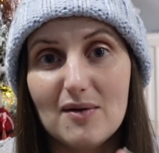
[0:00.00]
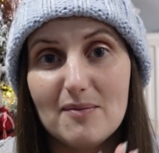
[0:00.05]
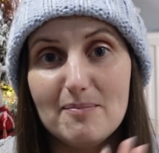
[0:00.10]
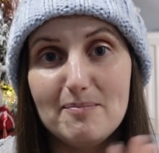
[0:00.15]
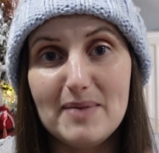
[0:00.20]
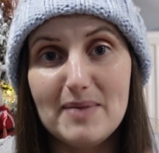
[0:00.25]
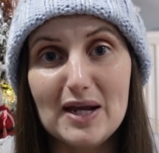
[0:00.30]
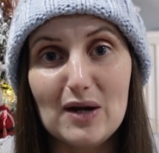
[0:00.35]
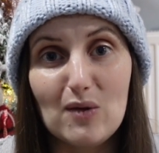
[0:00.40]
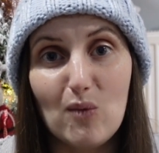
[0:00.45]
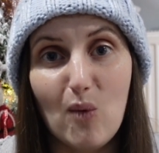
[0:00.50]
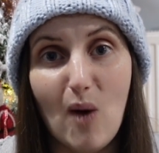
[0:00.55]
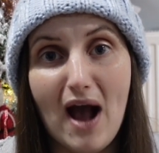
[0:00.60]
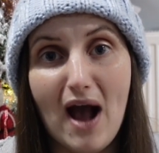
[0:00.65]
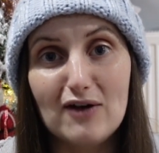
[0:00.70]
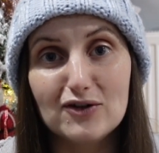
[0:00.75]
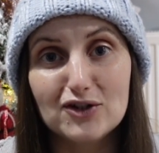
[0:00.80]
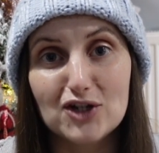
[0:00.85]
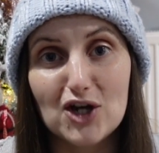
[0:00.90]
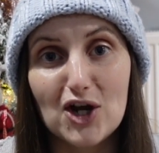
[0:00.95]
big
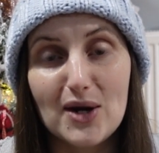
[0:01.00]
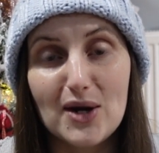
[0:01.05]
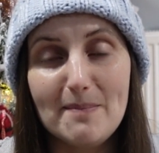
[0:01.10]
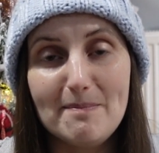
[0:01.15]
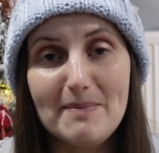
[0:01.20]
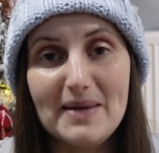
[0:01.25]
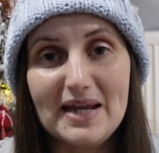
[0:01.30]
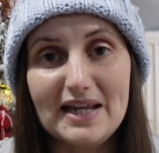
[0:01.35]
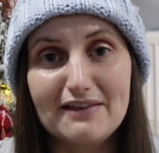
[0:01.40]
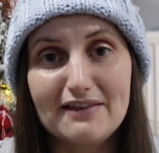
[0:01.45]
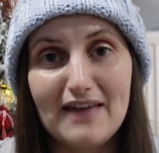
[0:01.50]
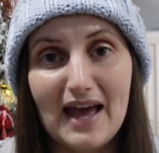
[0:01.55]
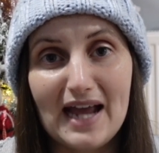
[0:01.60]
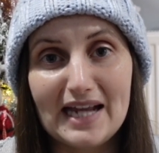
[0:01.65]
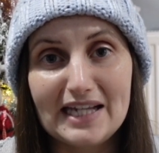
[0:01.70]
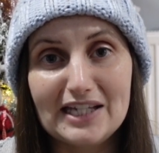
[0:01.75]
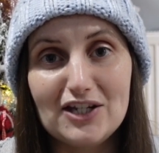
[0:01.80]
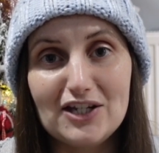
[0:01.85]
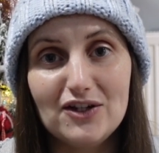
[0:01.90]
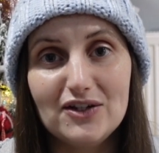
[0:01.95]
well done and big
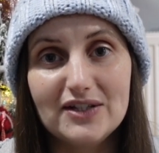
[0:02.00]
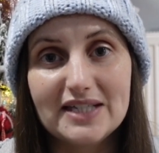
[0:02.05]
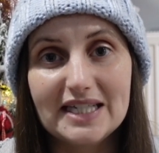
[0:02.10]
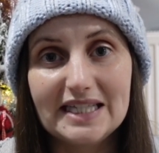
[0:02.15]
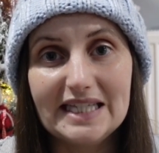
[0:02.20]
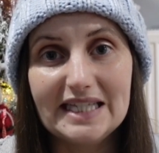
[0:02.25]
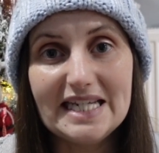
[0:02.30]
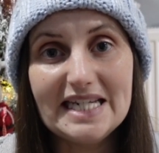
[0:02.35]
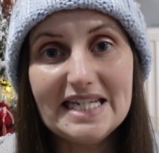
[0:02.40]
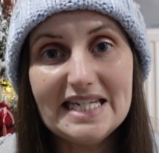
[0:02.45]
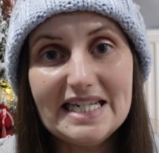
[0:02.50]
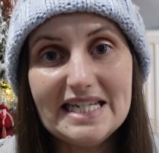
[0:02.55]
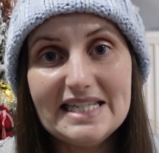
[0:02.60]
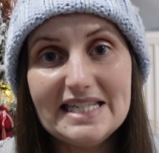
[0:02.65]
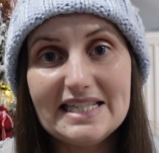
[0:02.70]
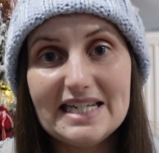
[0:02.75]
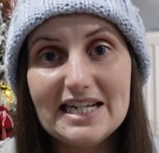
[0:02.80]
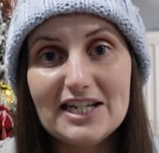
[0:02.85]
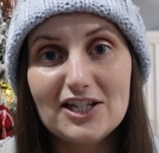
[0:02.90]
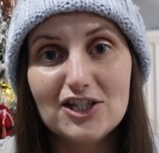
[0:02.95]
thank you to Lindy
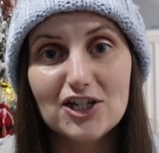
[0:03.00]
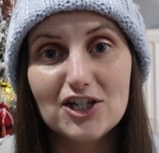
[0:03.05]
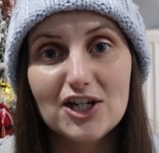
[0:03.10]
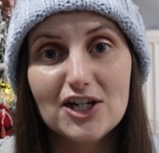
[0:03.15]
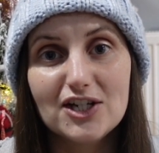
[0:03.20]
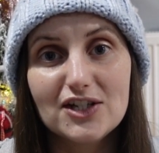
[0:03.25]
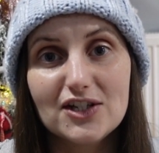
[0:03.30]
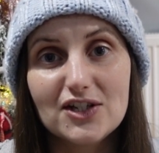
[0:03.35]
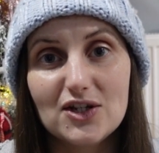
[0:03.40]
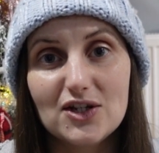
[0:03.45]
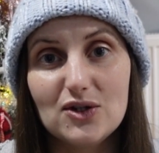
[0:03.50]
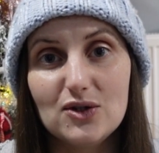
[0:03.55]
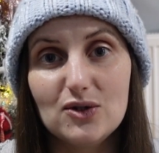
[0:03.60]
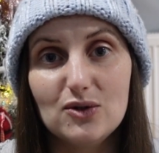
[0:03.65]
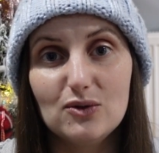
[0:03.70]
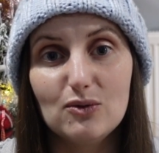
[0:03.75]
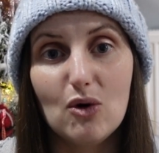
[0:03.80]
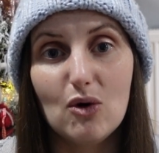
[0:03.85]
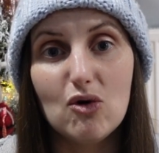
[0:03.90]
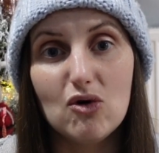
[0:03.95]
Stitchers,
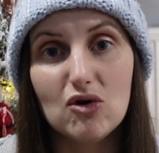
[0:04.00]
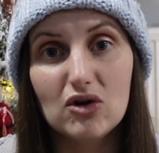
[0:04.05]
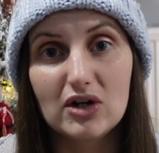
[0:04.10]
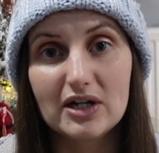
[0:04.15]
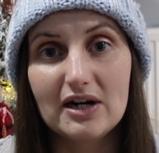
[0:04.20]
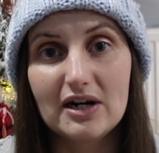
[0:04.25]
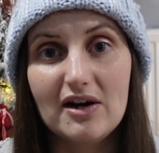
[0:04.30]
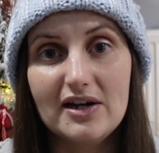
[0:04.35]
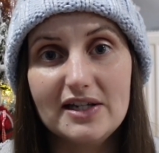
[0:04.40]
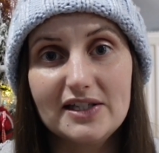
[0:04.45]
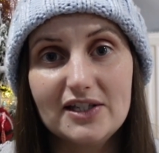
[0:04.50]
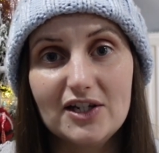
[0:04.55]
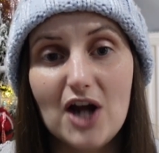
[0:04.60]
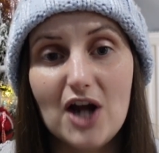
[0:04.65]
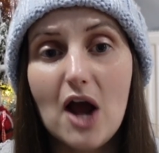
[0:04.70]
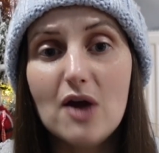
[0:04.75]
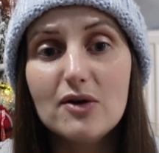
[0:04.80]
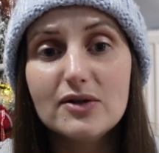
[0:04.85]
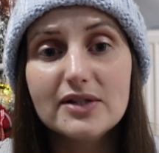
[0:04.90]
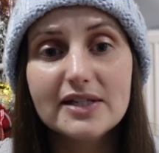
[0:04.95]
who organised and
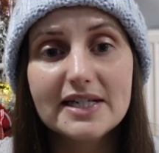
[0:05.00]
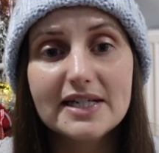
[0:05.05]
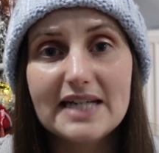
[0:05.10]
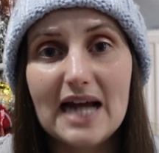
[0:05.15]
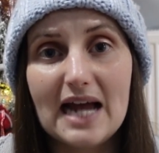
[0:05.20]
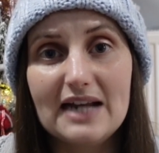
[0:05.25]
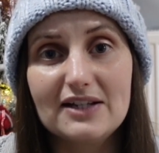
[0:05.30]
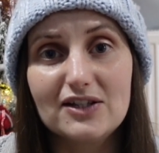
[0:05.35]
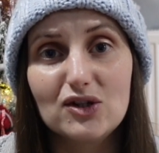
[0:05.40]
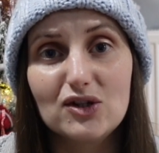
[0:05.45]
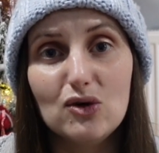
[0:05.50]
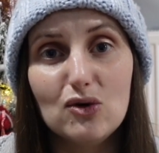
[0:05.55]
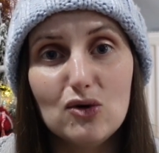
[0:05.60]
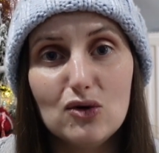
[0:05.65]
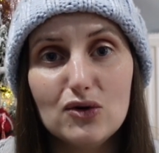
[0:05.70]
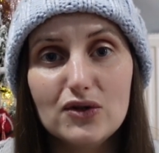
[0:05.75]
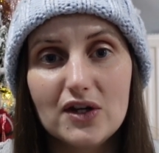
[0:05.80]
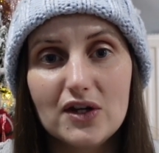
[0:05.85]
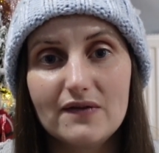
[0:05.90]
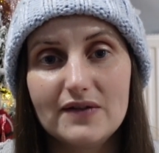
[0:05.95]
hosted, and to
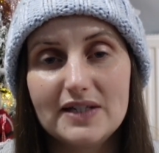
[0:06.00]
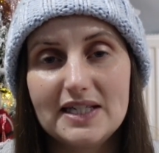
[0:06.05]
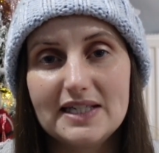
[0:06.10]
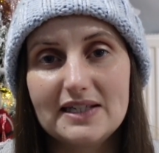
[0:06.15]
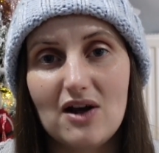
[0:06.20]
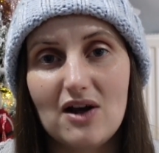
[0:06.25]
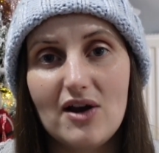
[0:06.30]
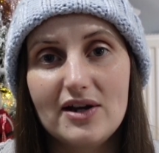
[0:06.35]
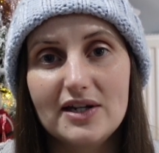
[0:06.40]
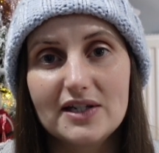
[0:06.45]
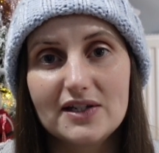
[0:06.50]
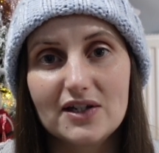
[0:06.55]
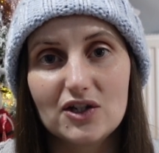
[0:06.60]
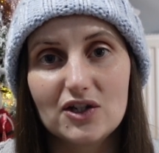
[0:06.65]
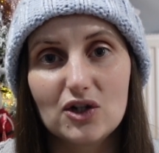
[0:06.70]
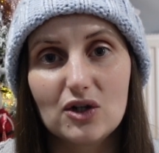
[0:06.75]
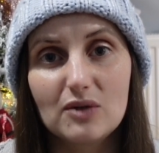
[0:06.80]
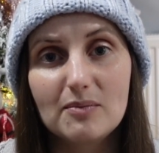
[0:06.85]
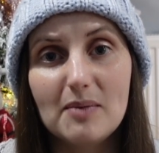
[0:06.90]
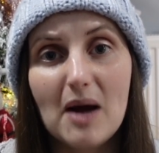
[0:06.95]
all the other designers that
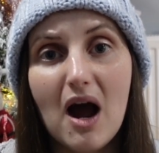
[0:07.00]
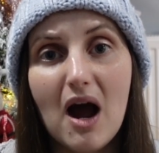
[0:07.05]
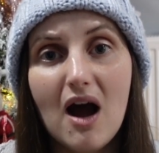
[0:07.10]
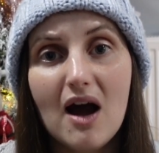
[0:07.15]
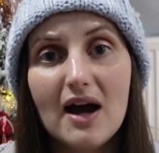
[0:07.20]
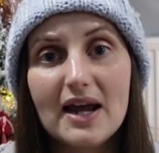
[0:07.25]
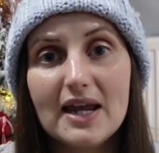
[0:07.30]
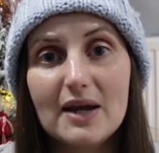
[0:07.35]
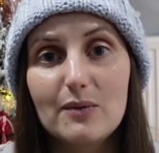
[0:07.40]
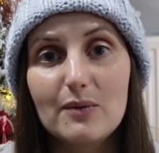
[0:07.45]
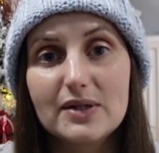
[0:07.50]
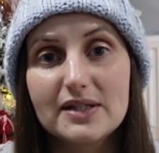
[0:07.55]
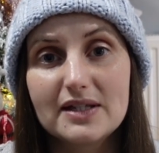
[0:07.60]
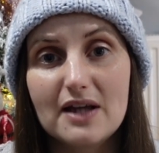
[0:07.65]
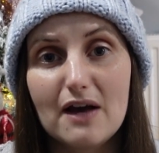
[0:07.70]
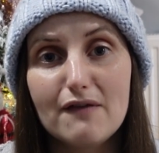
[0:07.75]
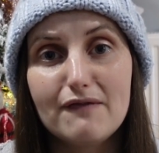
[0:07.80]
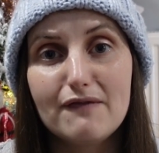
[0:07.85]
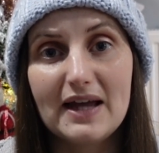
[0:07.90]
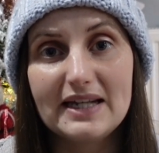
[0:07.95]
took part. It was
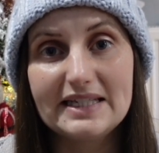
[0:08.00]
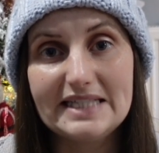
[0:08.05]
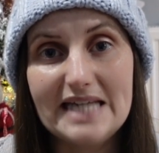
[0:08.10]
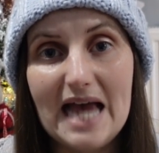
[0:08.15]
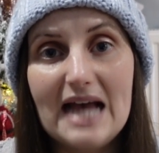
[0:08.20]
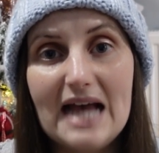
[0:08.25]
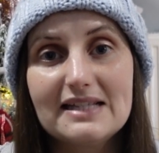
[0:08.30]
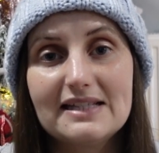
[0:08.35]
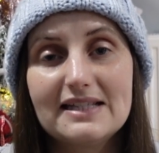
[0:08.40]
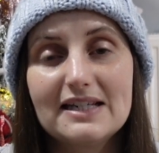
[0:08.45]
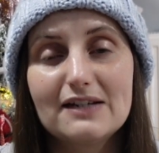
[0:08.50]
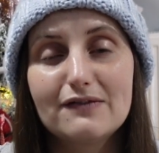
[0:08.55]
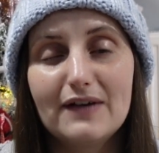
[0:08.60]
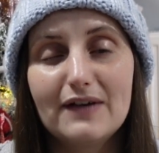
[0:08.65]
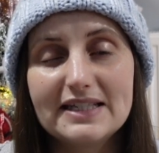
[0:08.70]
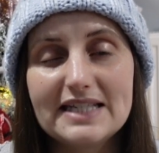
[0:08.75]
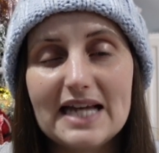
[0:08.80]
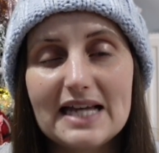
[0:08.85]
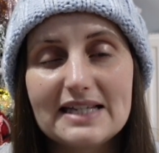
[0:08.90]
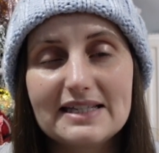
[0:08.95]
a fantastic,
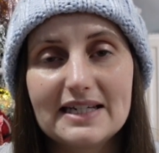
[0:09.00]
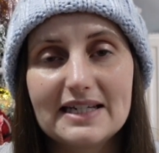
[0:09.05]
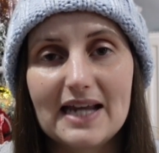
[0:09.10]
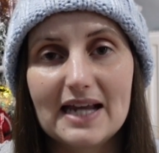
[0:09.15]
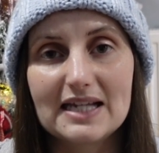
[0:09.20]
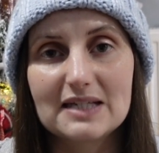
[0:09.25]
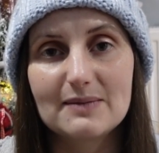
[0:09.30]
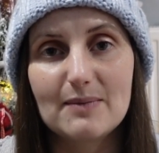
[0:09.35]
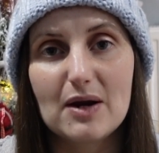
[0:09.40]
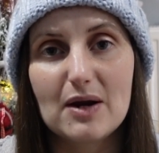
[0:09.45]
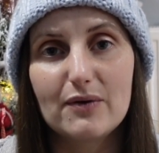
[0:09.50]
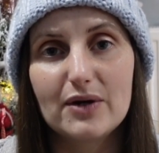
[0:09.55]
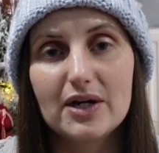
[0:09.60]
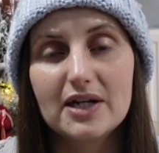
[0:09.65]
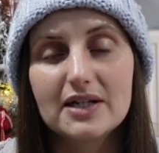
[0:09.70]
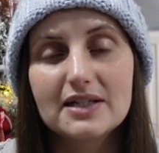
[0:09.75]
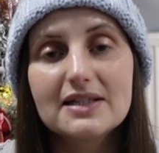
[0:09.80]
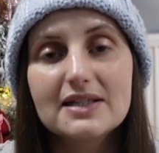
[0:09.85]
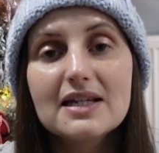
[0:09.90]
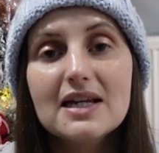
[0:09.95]
fantastic
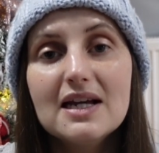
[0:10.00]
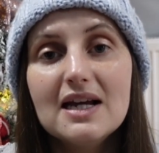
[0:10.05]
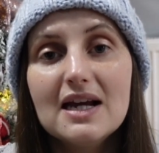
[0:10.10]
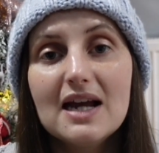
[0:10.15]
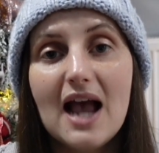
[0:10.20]
experience.